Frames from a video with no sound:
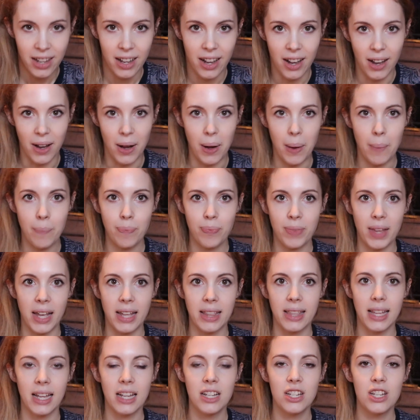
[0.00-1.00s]

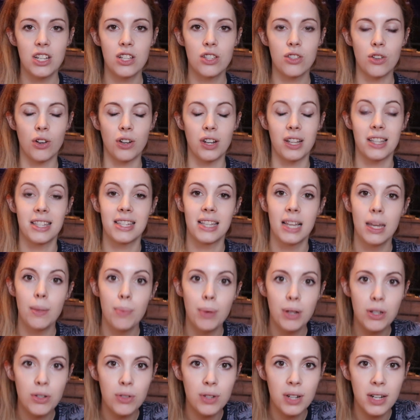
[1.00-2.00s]
And then she started
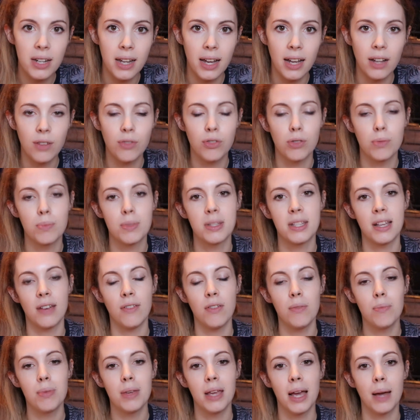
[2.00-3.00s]
sleeping through the night from
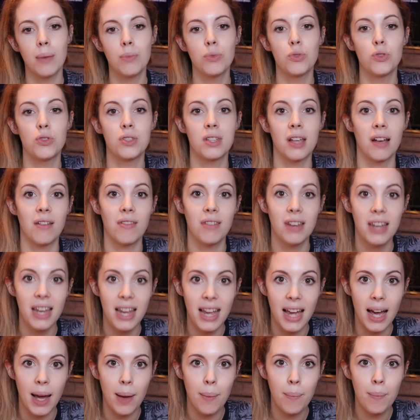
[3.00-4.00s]
7 p.m. to 7
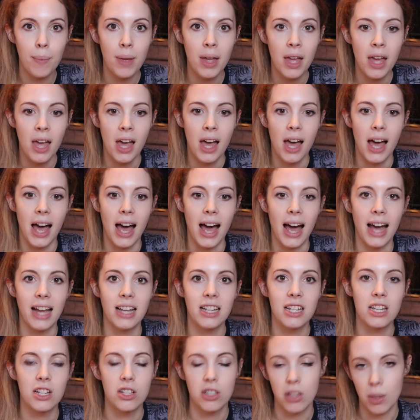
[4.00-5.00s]
a.m. and
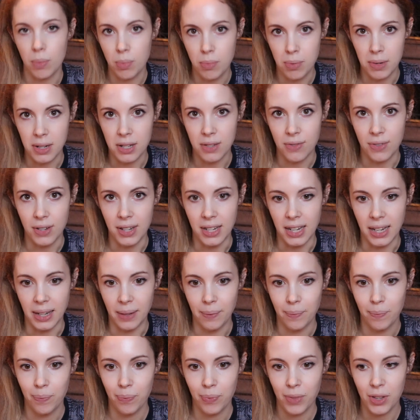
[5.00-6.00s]
she stopped breastfeeding.
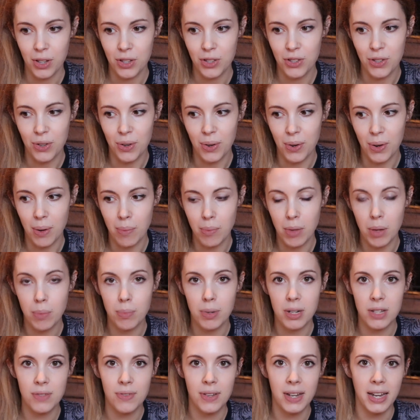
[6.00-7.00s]
So I'm not
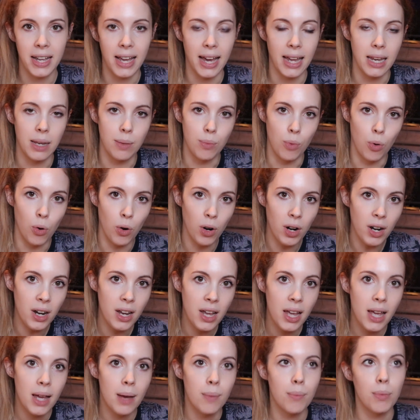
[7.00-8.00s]
breastfeeding anymore,
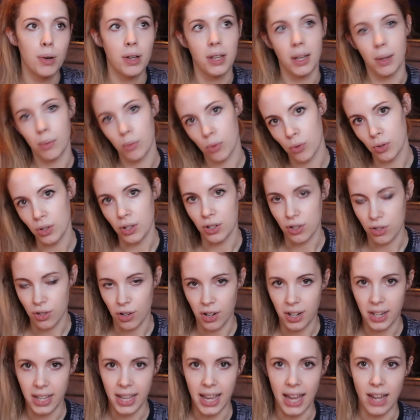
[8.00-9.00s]
but I'm going to
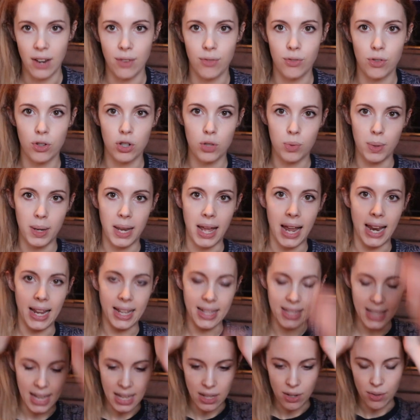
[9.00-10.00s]
start again, of course, when
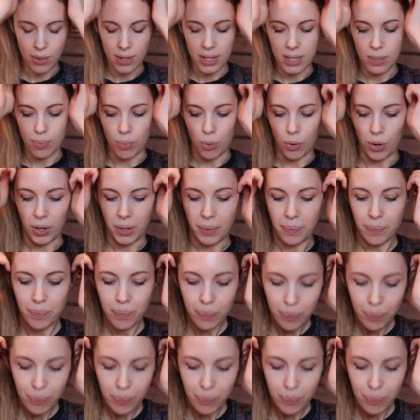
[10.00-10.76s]
Alexander is born.